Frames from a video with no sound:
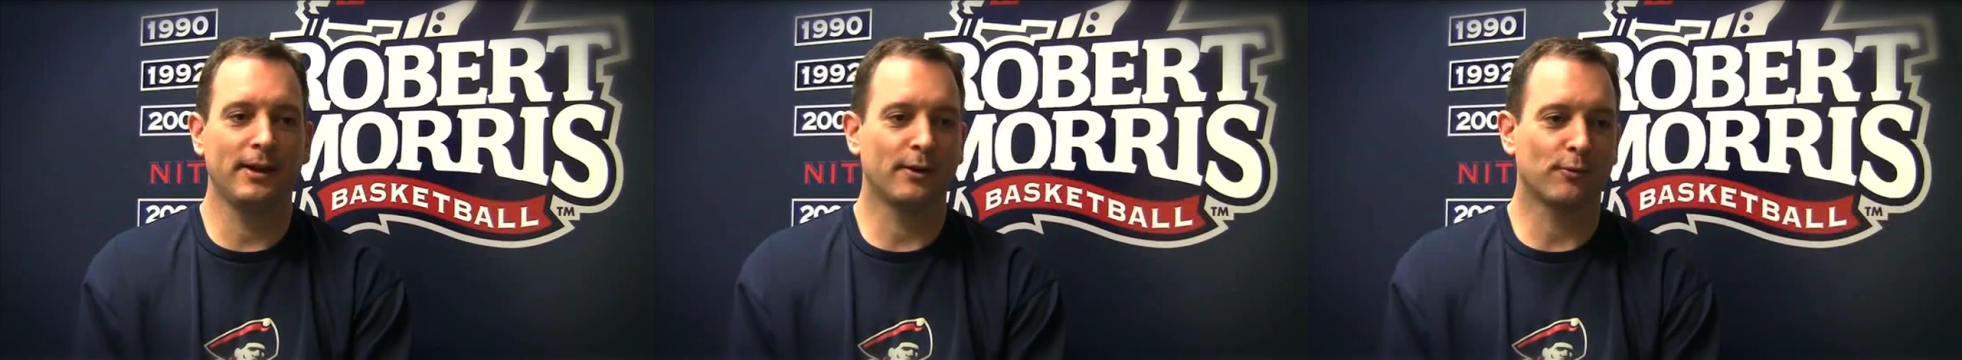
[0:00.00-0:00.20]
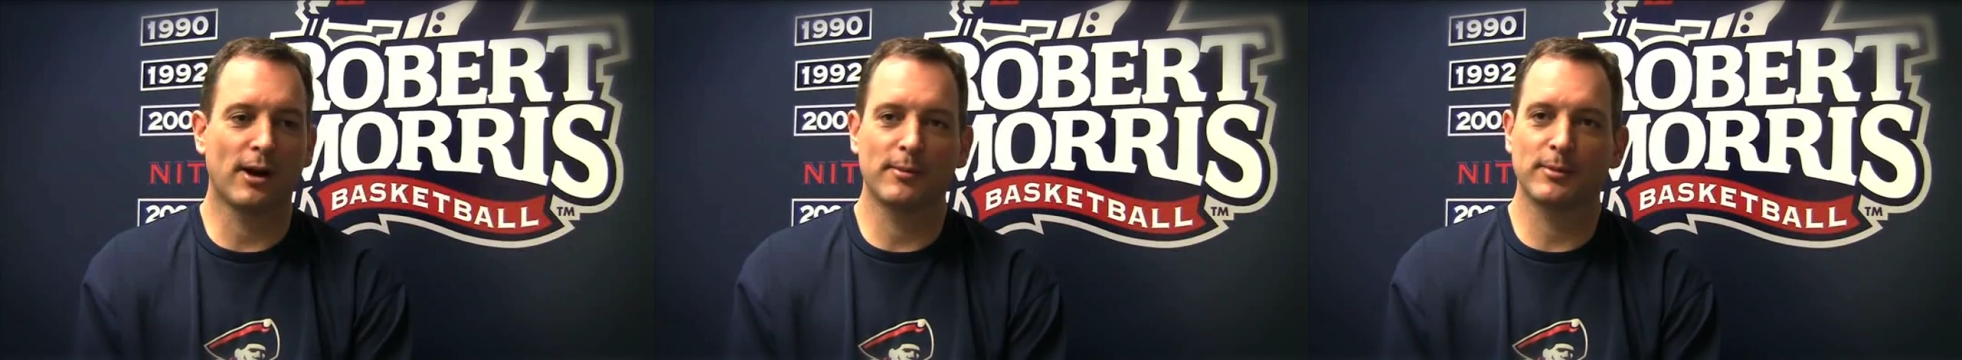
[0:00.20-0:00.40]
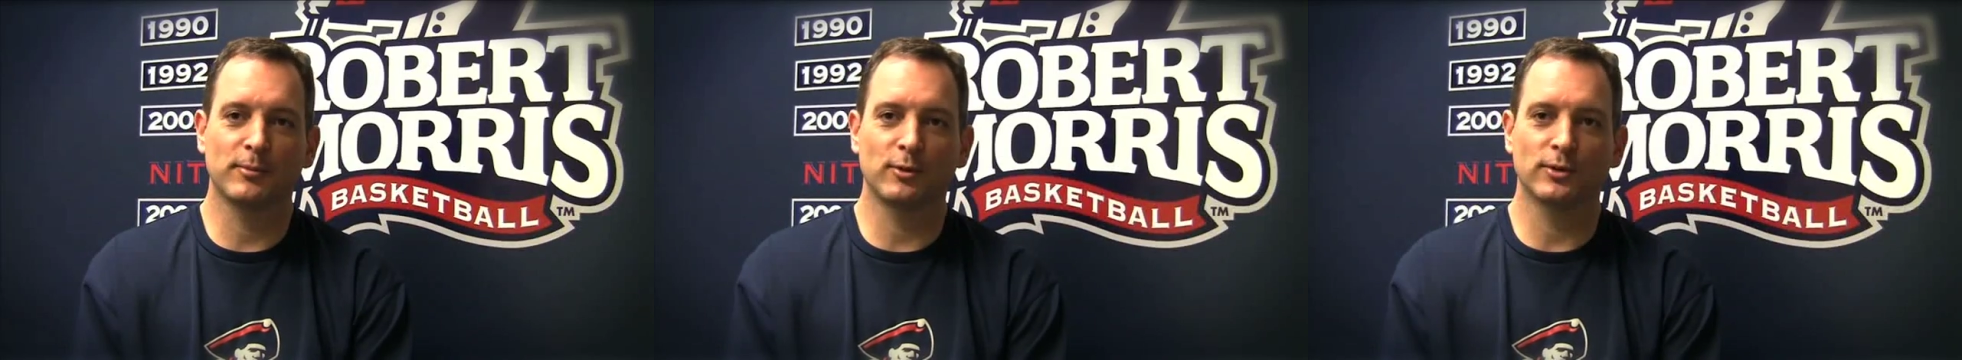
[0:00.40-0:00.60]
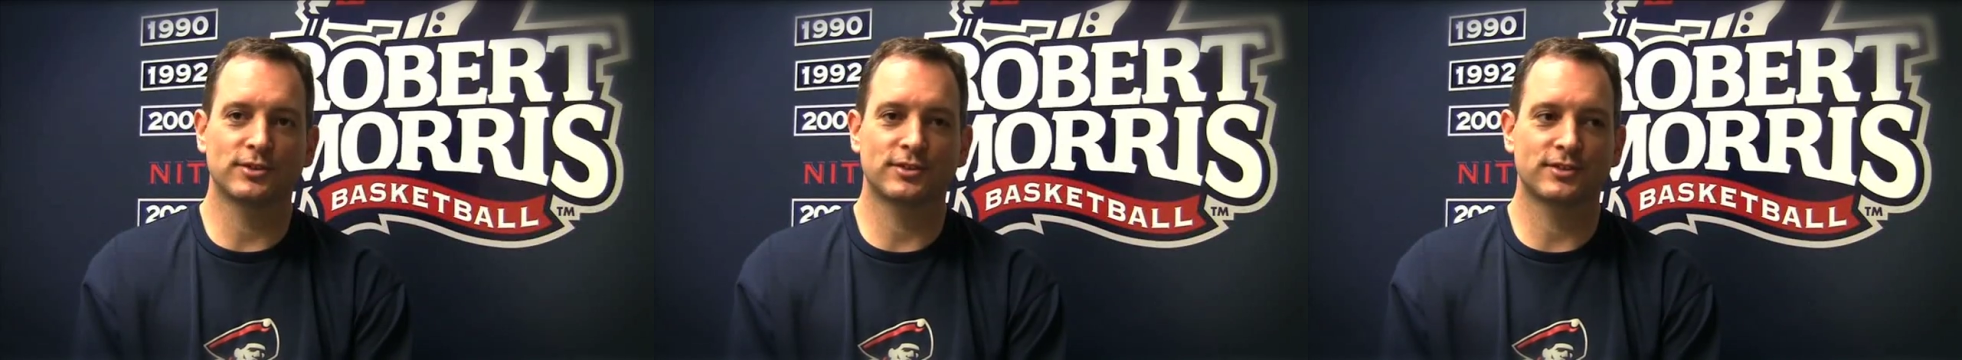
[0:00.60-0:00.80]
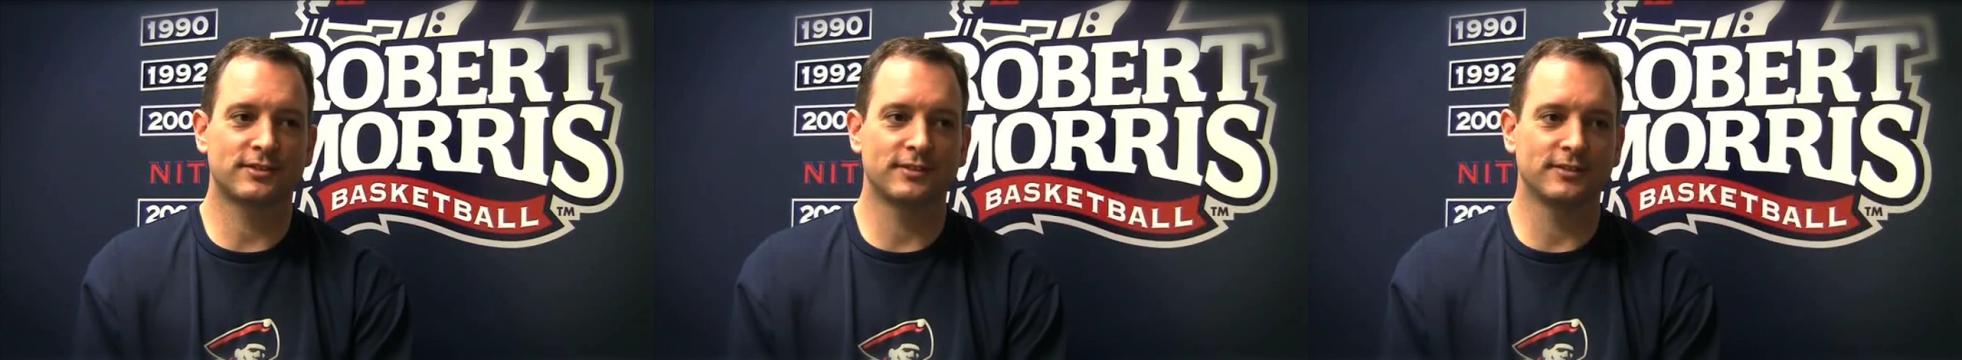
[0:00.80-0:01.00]
at Robert
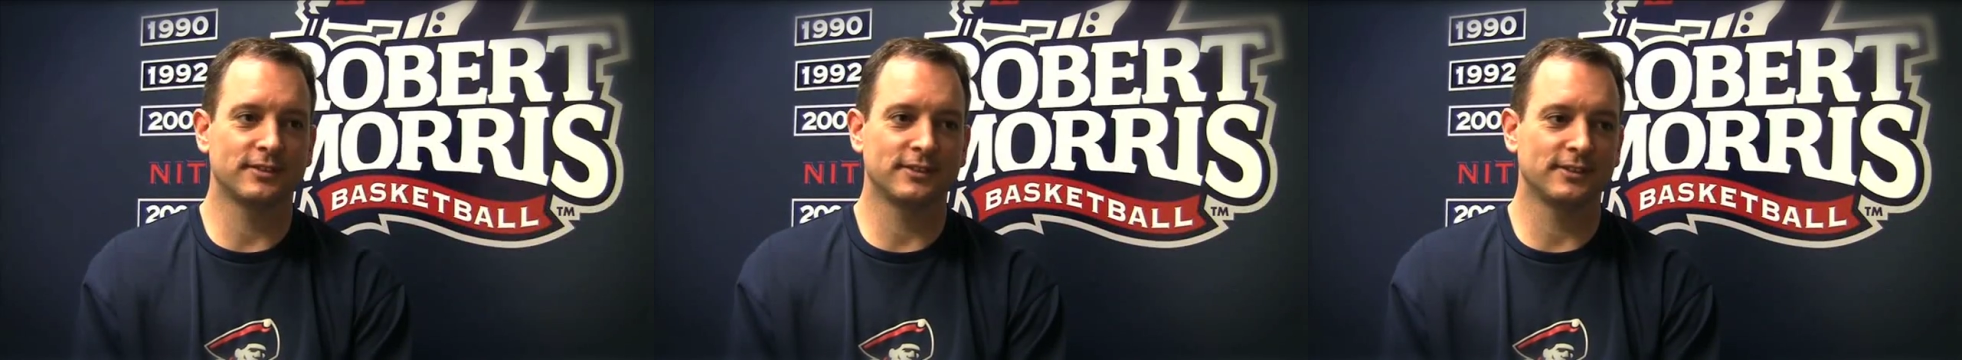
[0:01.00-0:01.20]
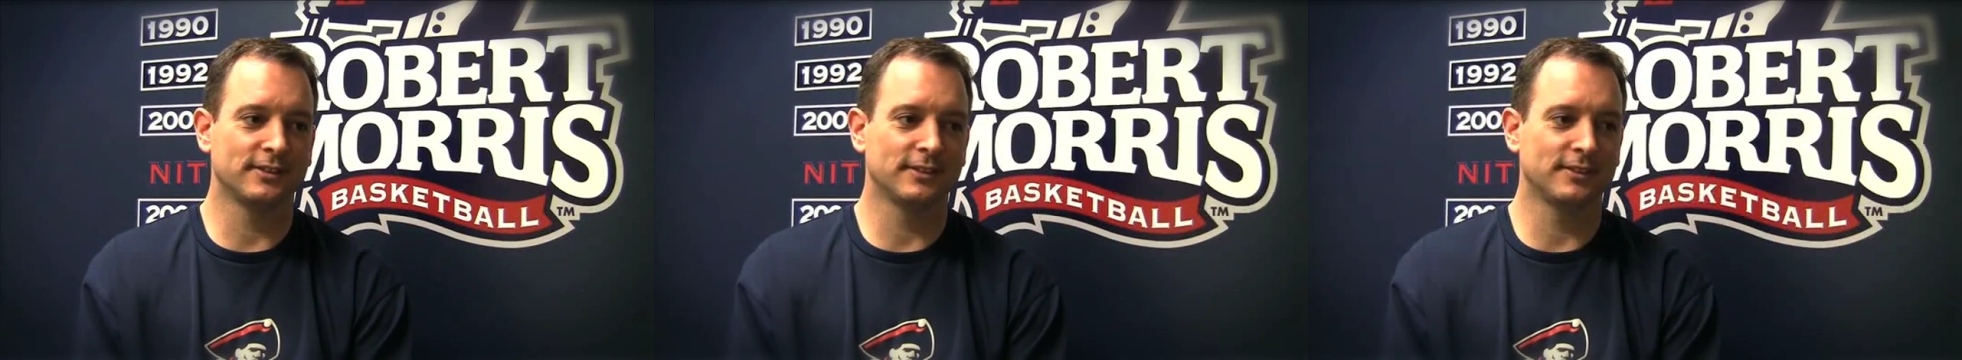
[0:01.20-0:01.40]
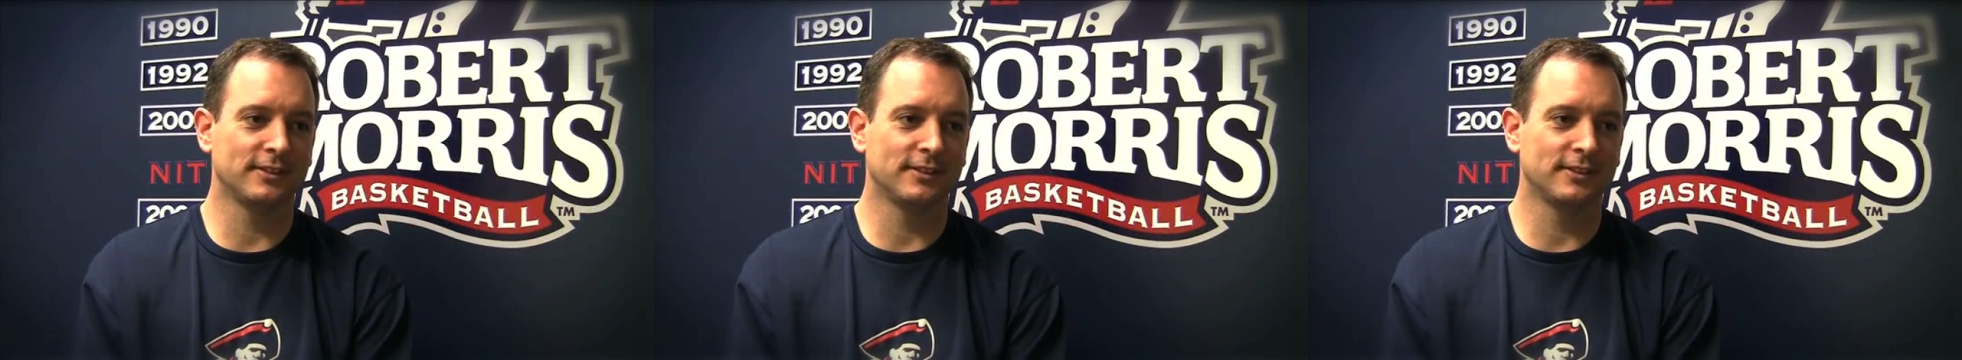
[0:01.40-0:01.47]
Morris. Uh,